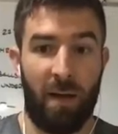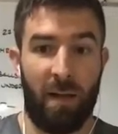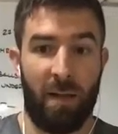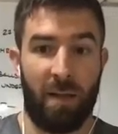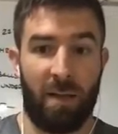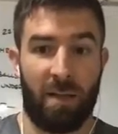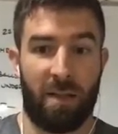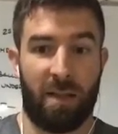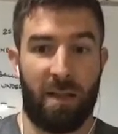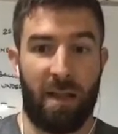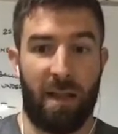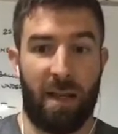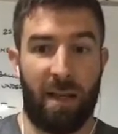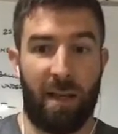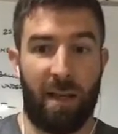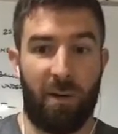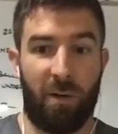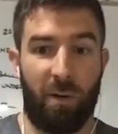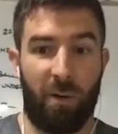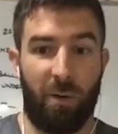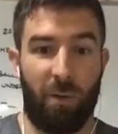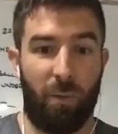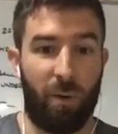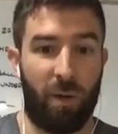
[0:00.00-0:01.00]
slagging
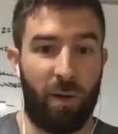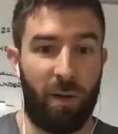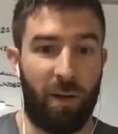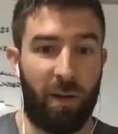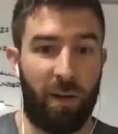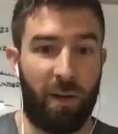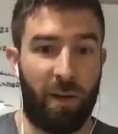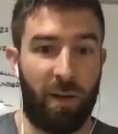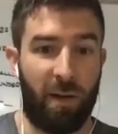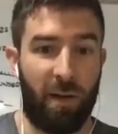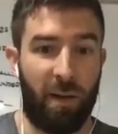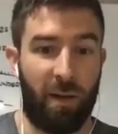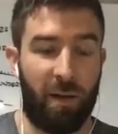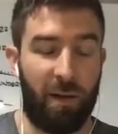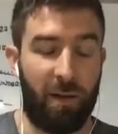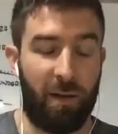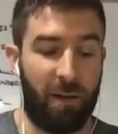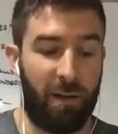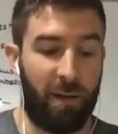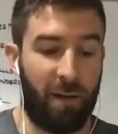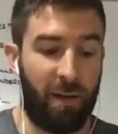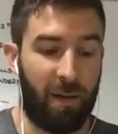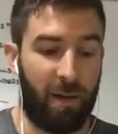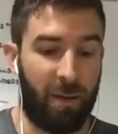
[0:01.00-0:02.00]
off one of
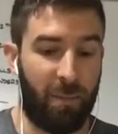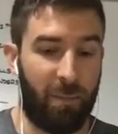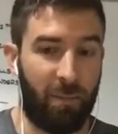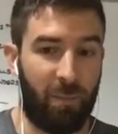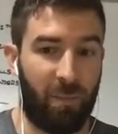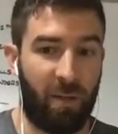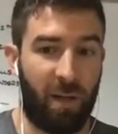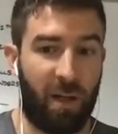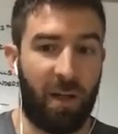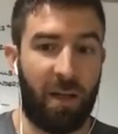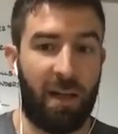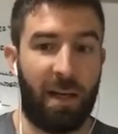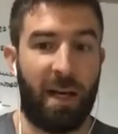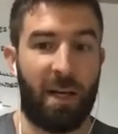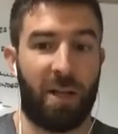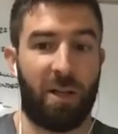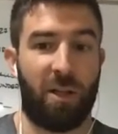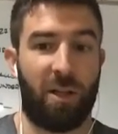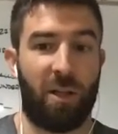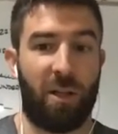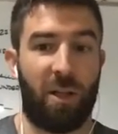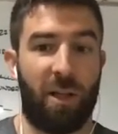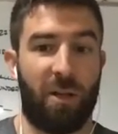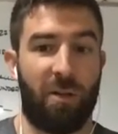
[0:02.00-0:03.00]
the
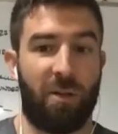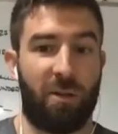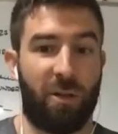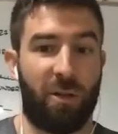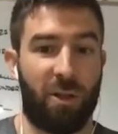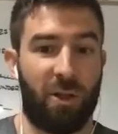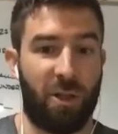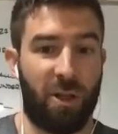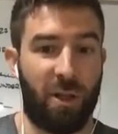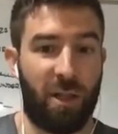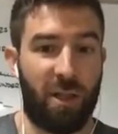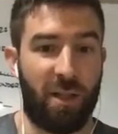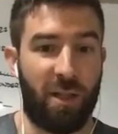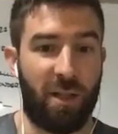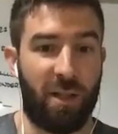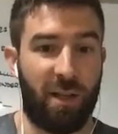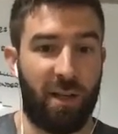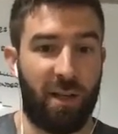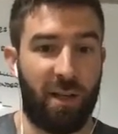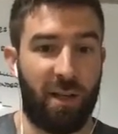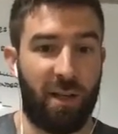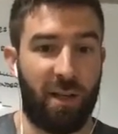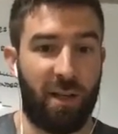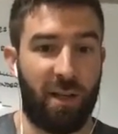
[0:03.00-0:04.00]
Kardashian girls because she'd
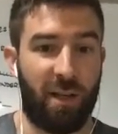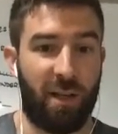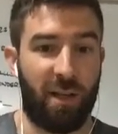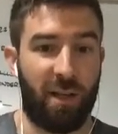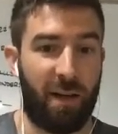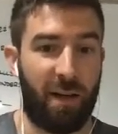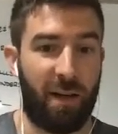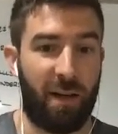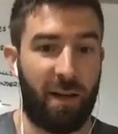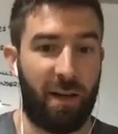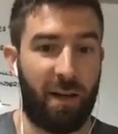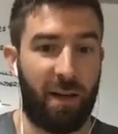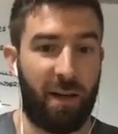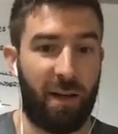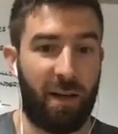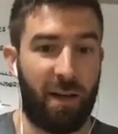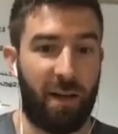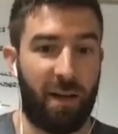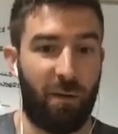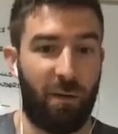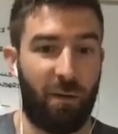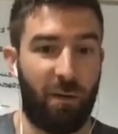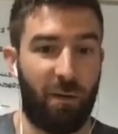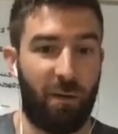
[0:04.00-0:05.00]
done like a Valentine's
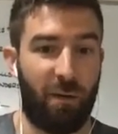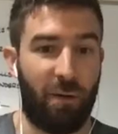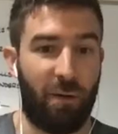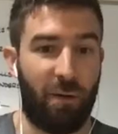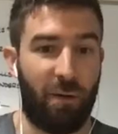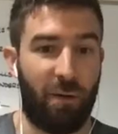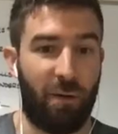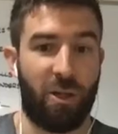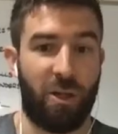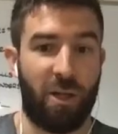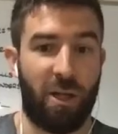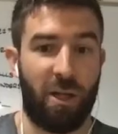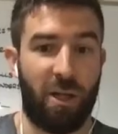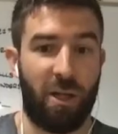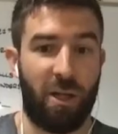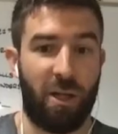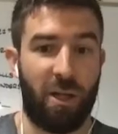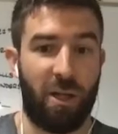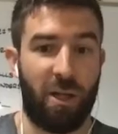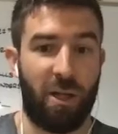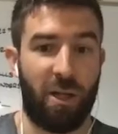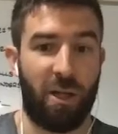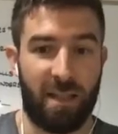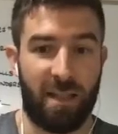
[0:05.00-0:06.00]
Day photo shoot and she looked
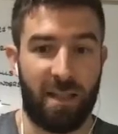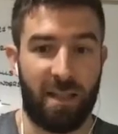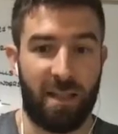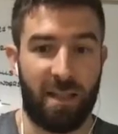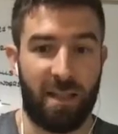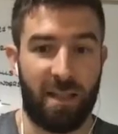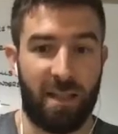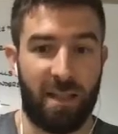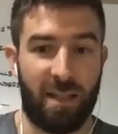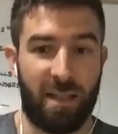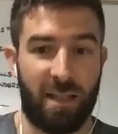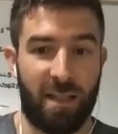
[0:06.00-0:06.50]
really skinny.